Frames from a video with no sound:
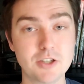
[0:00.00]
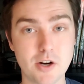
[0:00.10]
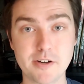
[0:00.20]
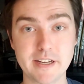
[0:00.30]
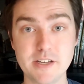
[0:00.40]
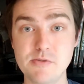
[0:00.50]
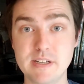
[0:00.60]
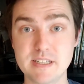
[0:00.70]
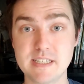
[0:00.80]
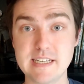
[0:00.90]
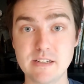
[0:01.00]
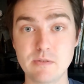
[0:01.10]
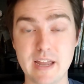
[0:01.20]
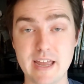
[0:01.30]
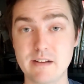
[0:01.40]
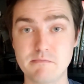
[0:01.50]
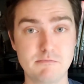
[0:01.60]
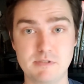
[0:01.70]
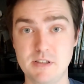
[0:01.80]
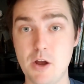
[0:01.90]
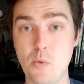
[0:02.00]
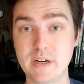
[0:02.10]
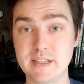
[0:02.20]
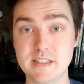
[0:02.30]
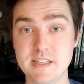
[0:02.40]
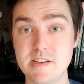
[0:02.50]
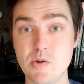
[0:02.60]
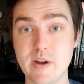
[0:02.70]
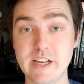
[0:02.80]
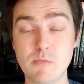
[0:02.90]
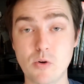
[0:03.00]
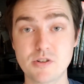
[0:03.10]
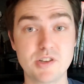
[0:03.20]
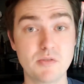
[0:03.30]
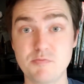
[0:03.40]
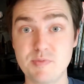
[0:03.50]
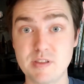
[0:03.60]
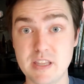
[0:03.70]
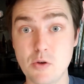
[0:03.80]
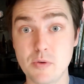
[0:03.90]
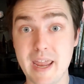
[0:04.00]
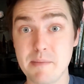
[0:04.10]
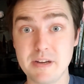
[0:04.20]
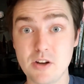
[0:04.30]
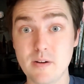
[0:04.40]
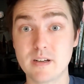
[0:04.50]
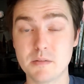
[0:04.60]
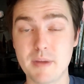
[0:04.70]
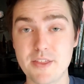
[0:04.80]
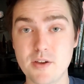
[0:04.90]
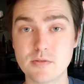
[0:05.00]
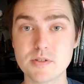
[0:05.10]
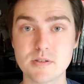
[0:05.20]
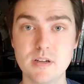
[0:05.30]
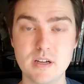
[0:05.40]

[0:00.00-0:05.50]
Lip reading: target you can see, and no one can see you anymore, so you can't be targeted by those.